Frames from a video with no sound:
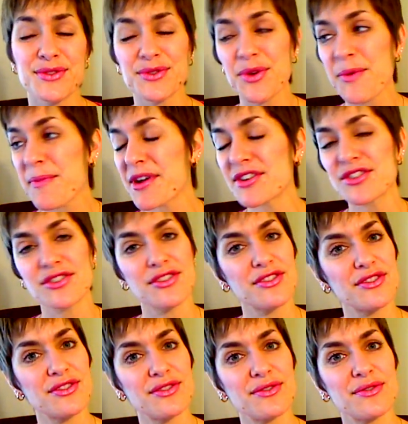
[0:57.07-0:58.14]
so much to
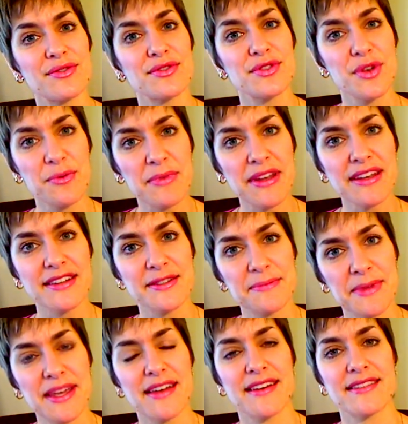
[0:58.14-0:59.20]
do, so many
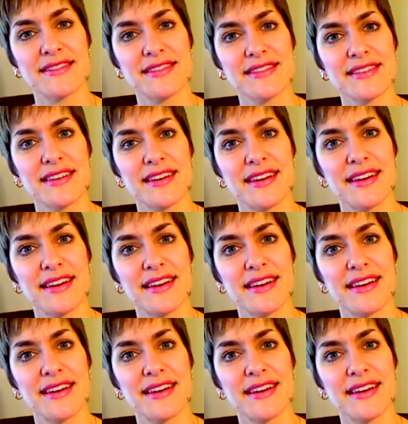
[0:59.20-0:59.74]
demands.